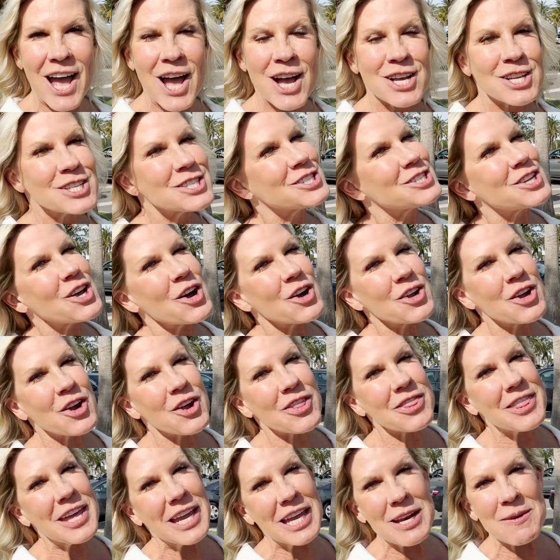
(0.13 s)
So you're
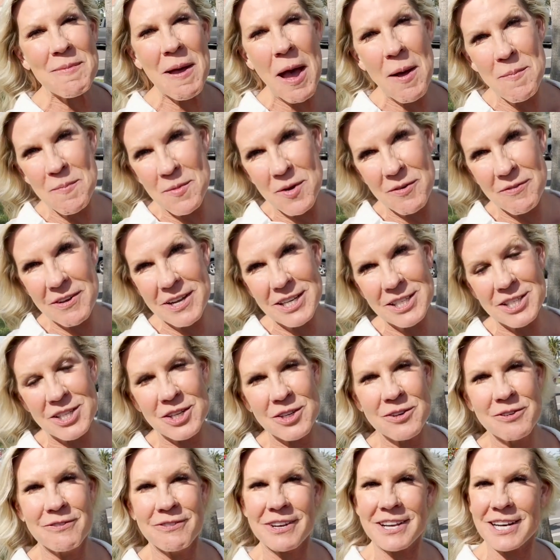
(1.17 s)
thinking about moving
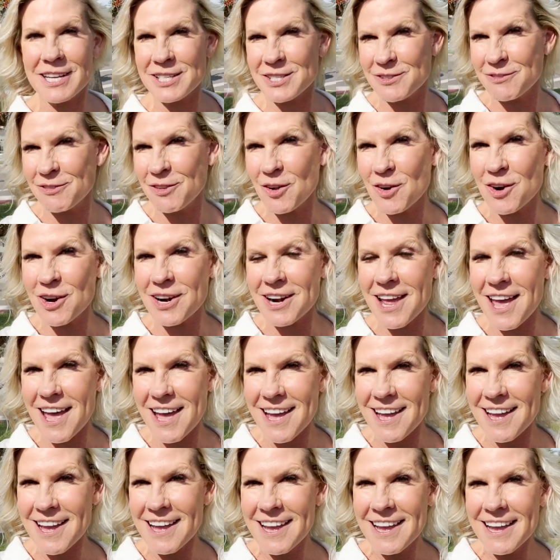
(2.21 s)
to Venice, Florida?
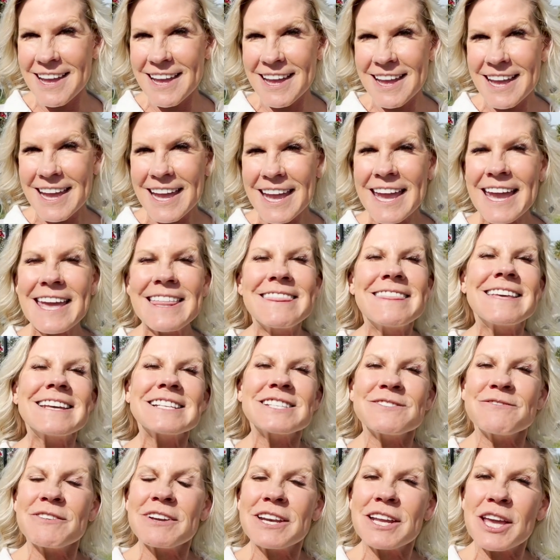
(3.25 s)
In
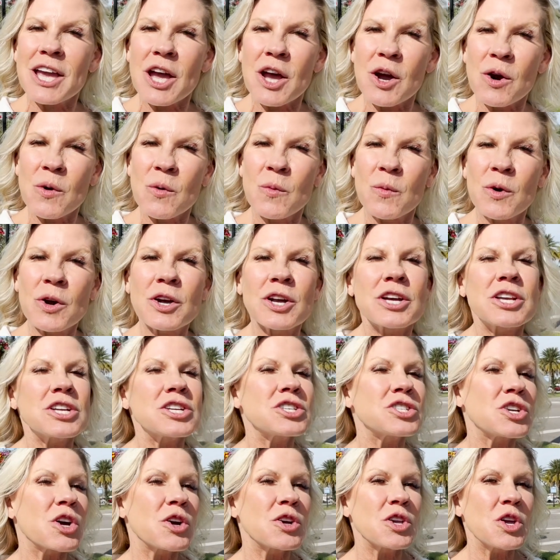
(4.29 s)
this video, we're going to
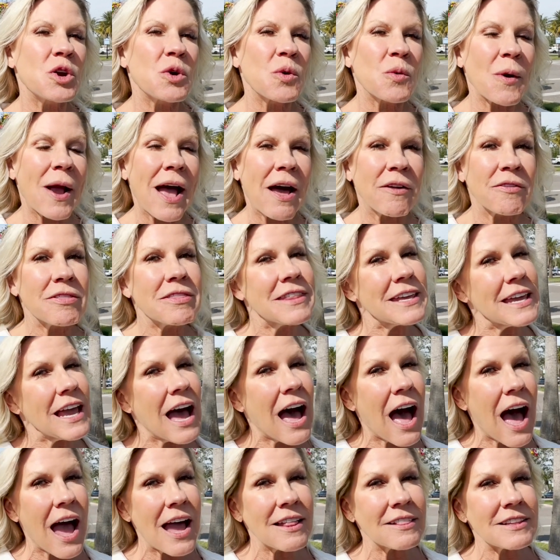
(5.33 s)
show you around the
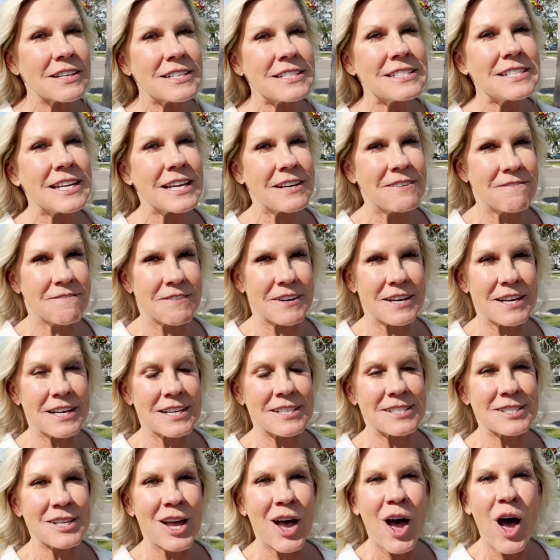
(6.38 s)
island in
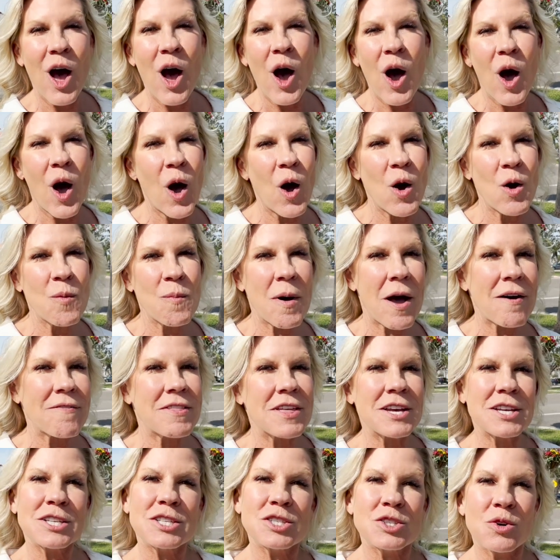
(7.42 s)
Venice, home of the
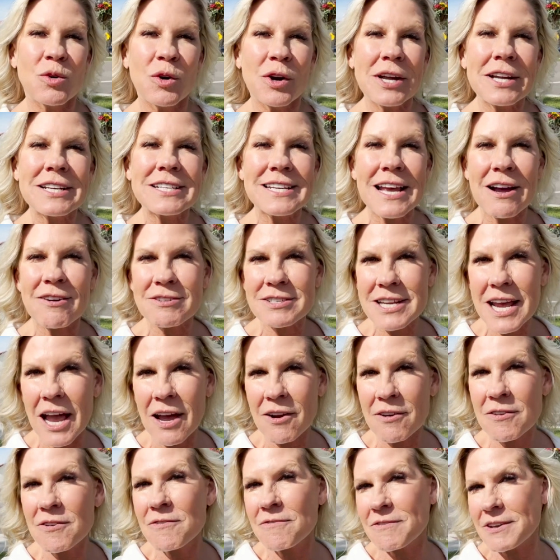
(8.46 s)
historic
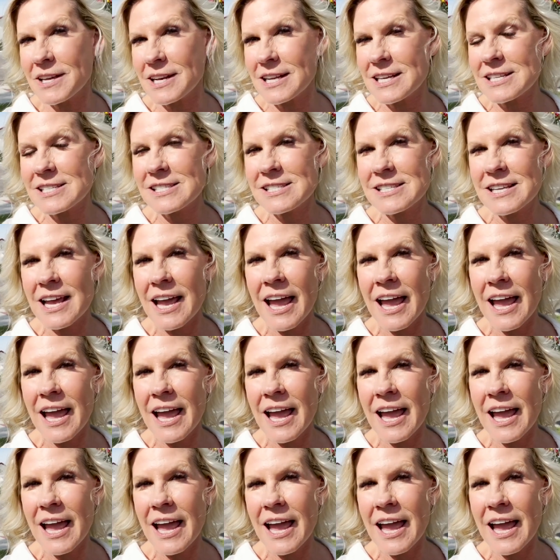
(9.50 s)
downtown Venice.